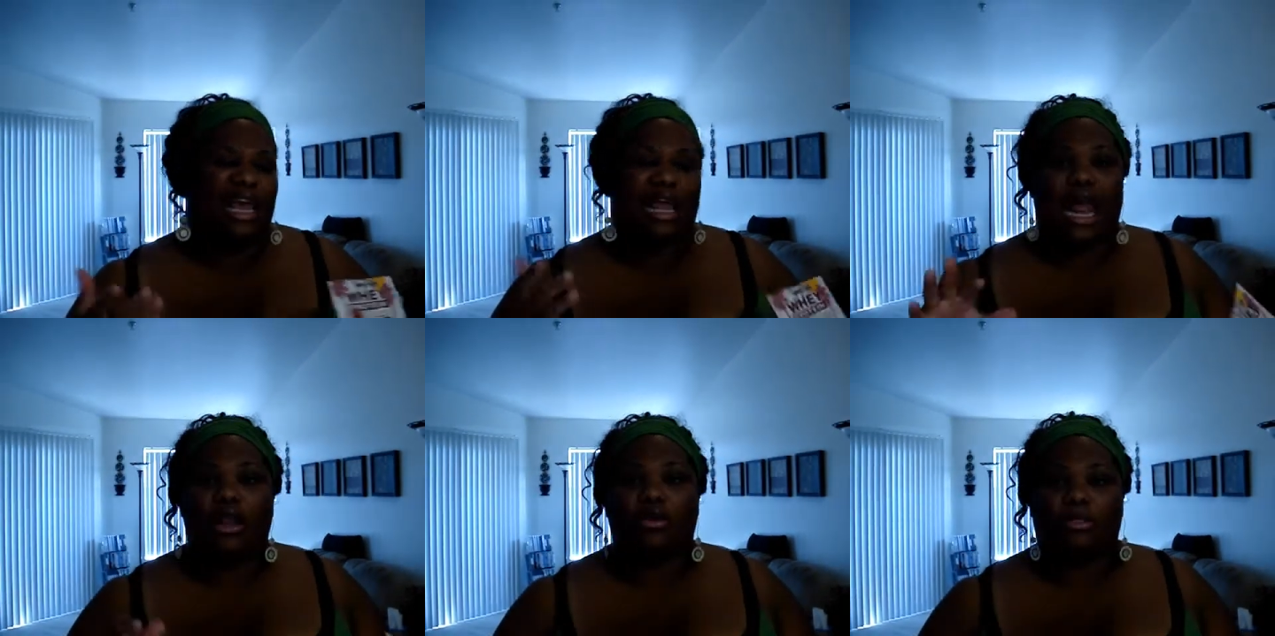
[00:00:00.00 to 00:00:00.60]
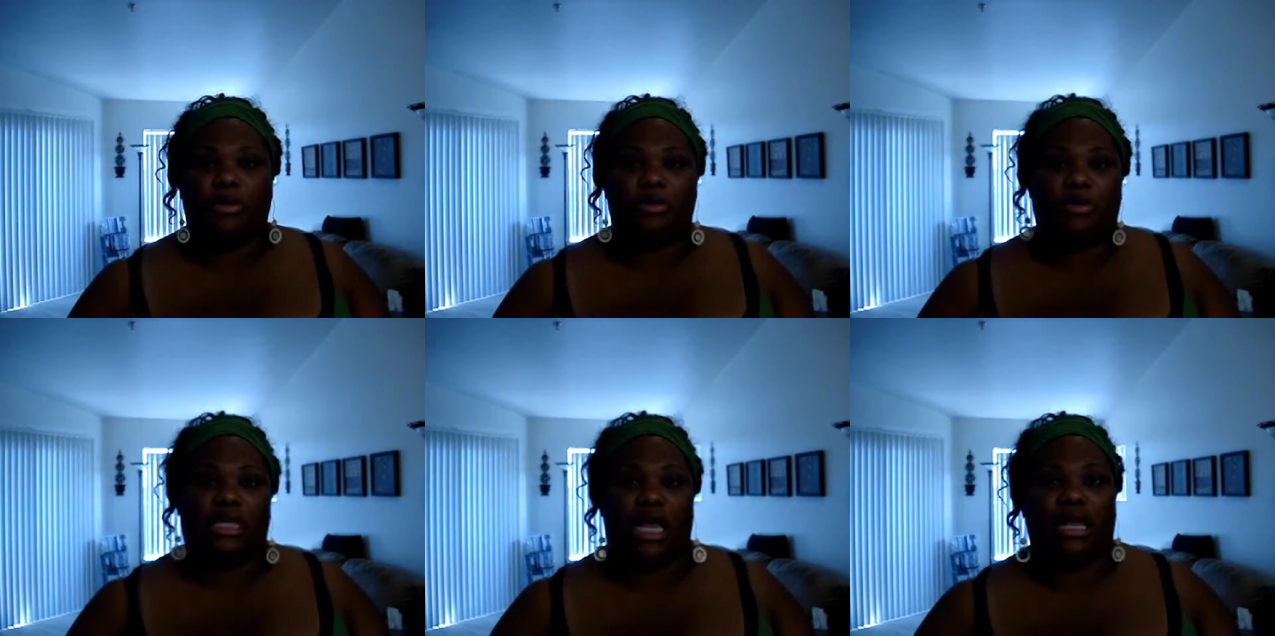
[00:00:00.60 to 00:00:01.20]
And I know some people
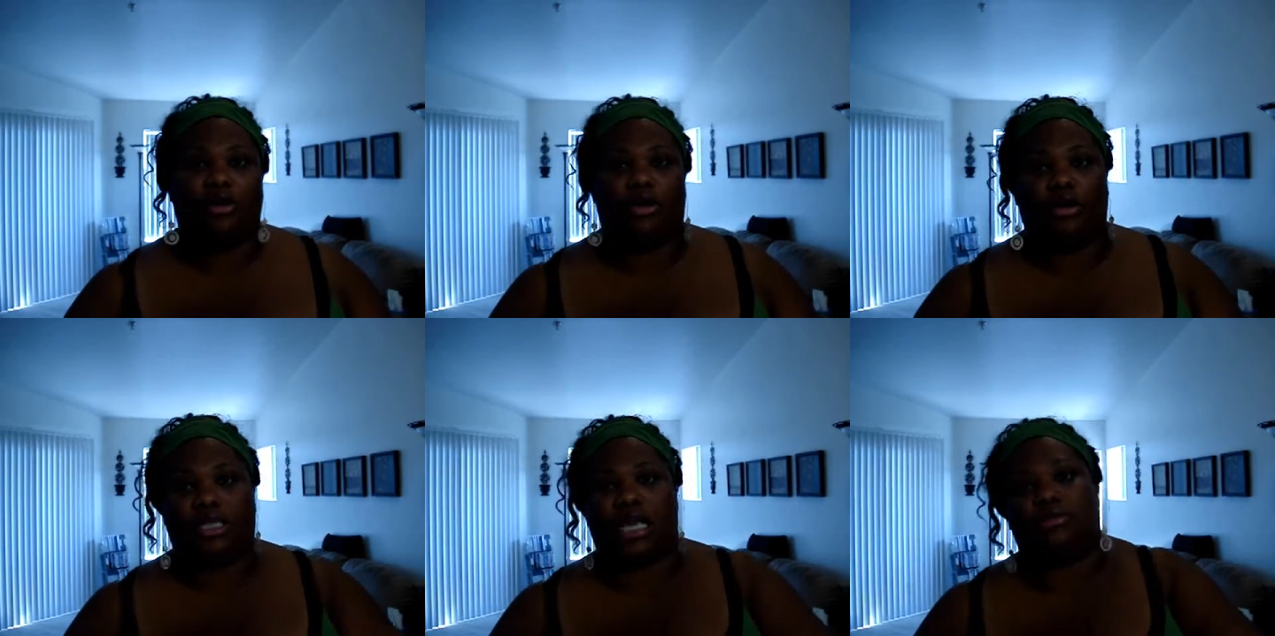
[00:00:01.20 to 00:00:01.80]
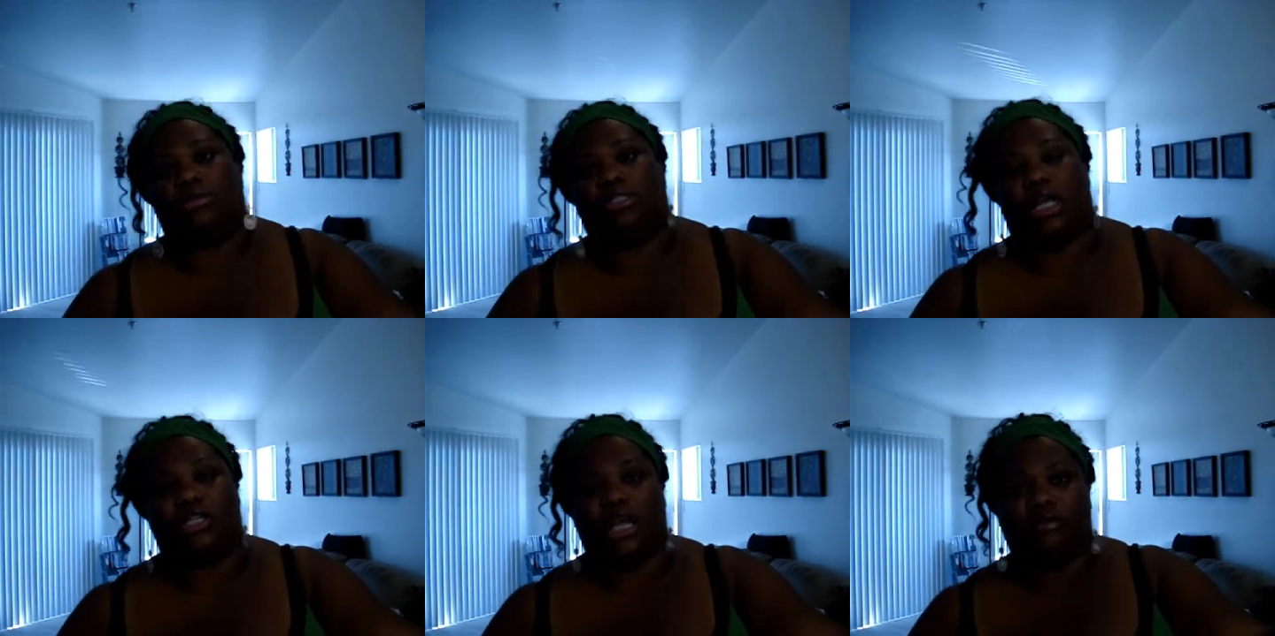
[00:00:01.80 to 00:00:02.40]
say your taste will
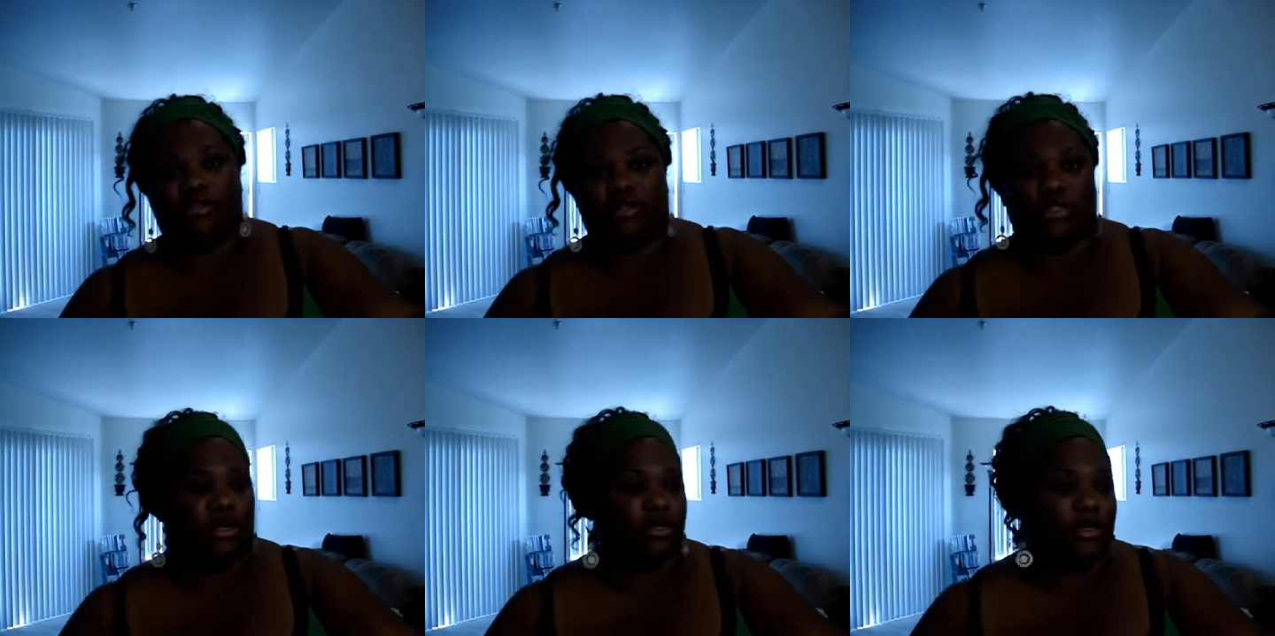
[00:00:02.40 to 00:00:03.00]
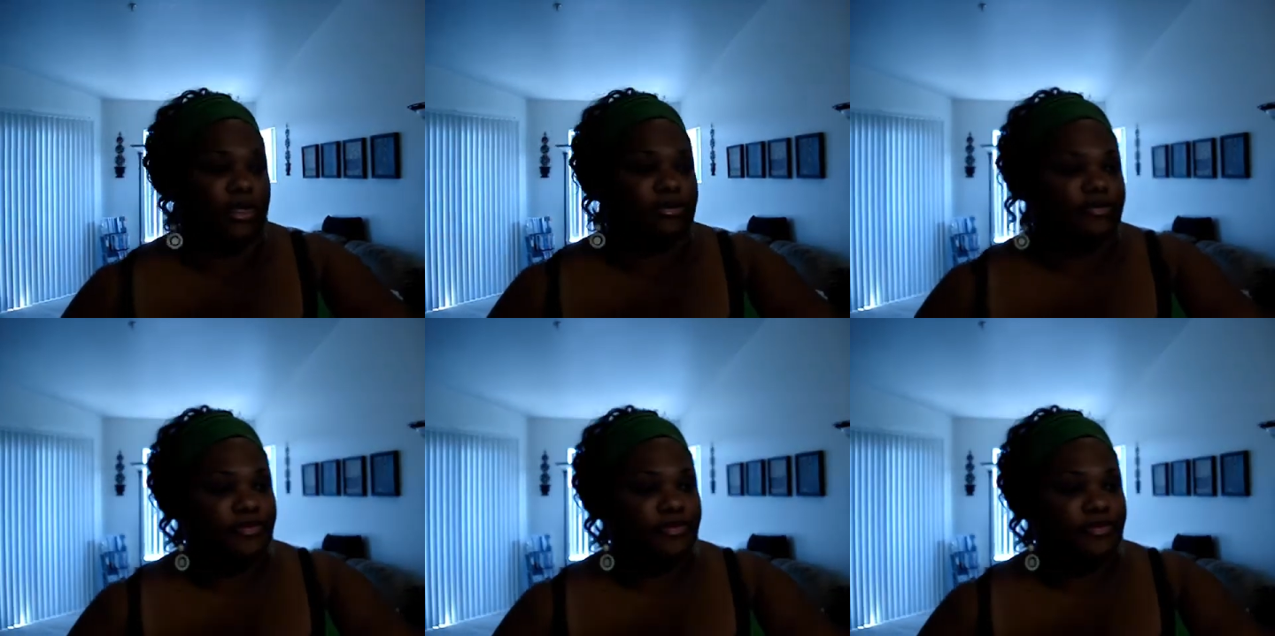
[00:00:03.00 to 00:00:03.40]
change after surgery.